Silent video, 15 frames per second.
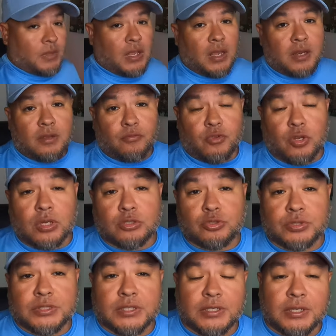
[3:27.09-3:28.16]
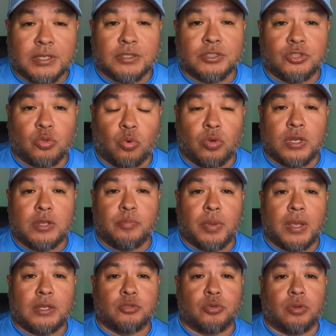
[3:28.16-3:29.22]
And if you're interested in joining
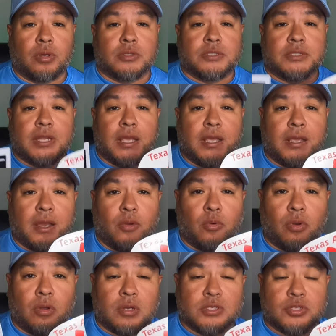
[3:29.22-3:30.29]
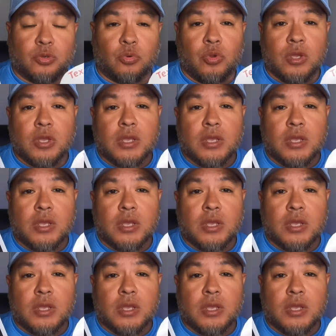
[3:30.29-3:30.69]
Patreon today, I will also